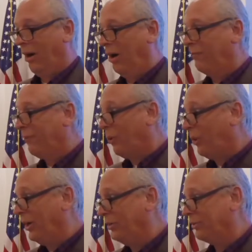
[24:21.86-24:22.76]
Our
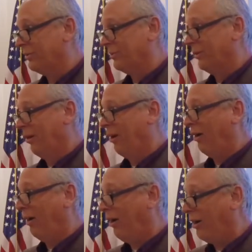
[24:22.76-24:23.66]
voice, our
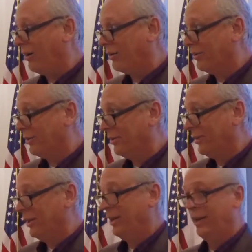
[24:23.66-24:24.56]
heart
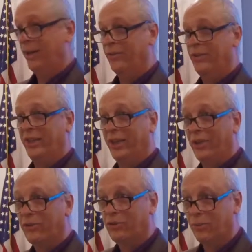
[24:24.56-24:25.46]
is the
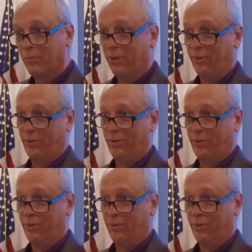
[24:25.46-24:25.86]
instrument.